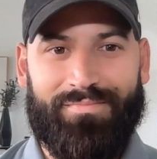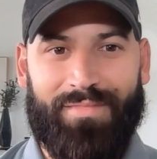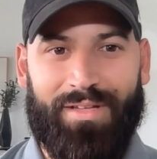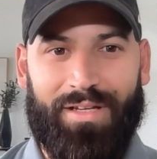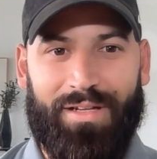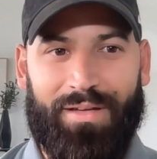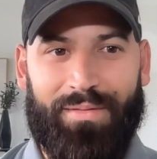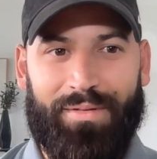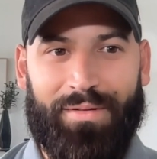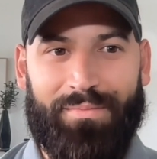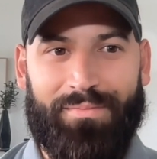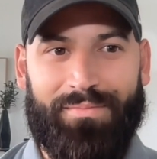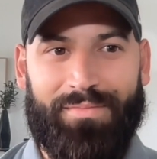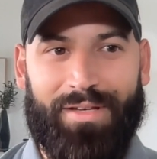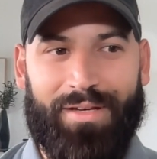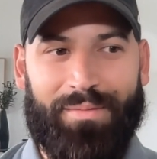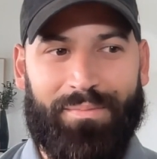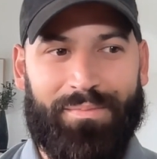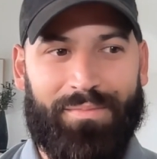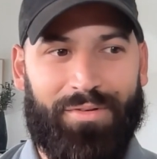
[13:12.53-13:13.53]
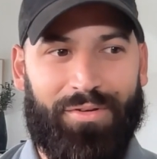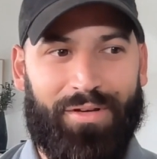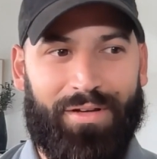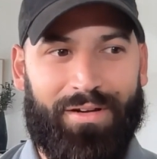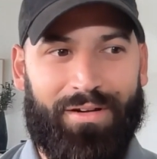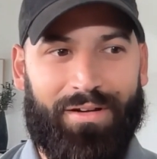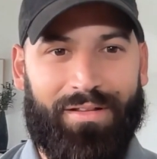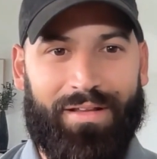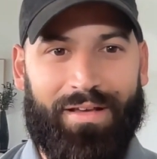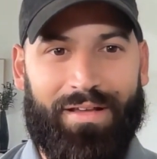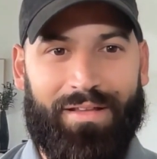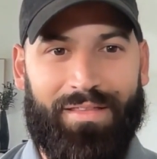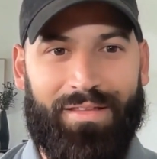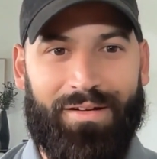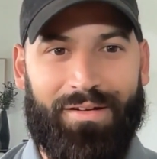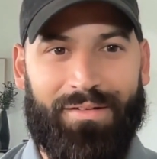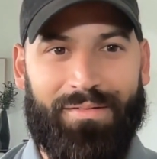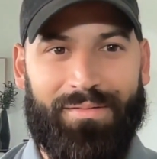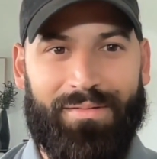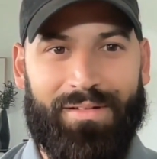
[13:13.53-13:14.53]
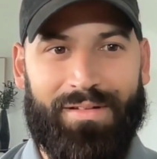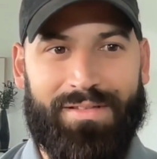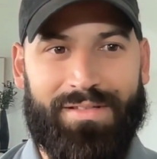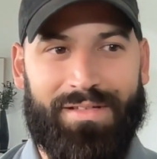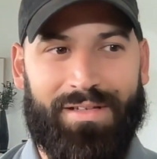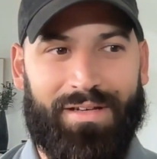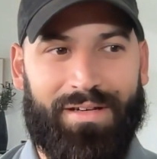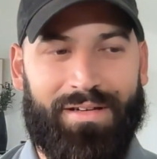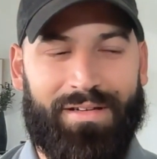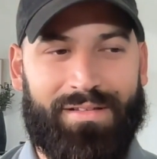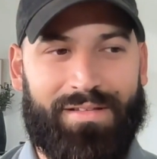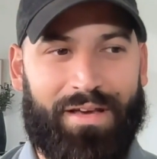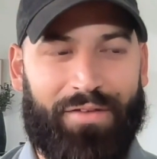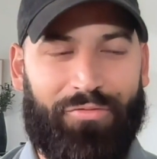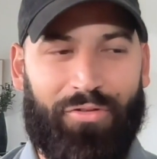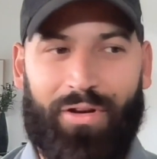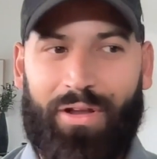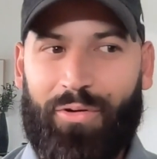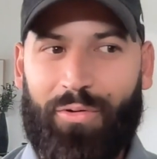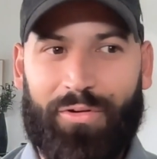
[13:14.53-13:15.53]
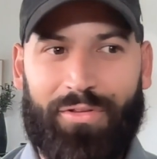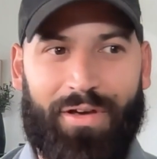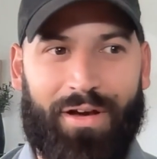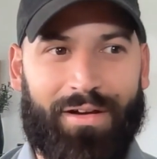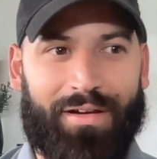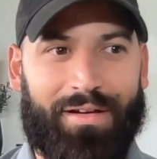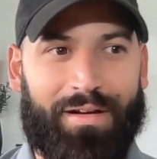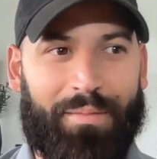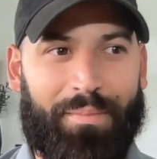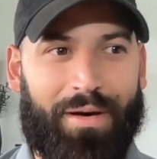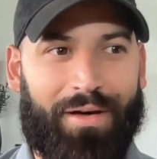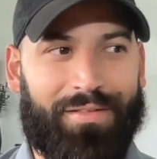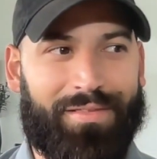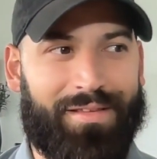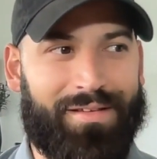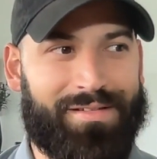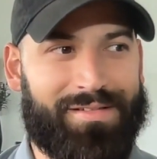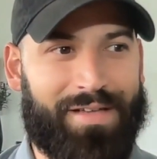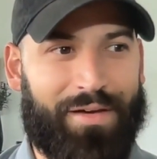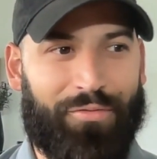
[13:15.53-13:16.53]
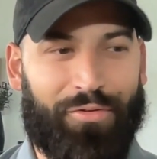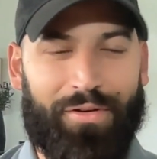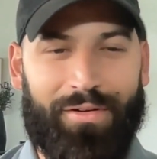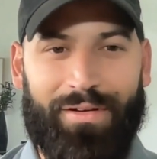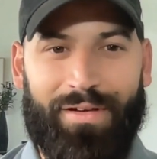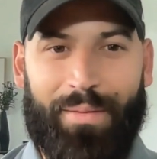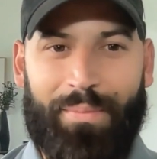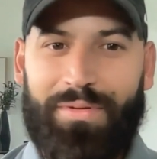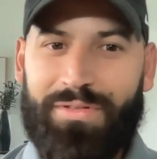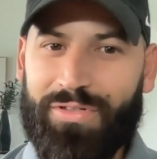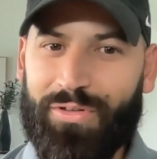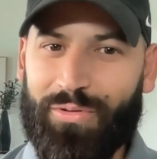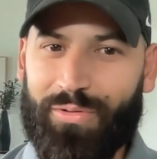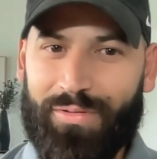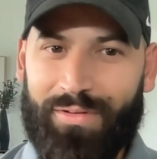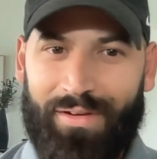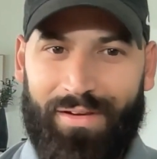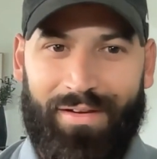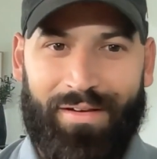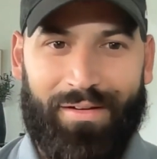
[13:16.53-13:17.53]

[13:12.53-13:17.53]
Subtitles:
I love it. Yeah, you hit it on the head there. I feel like we're talking about this every episode.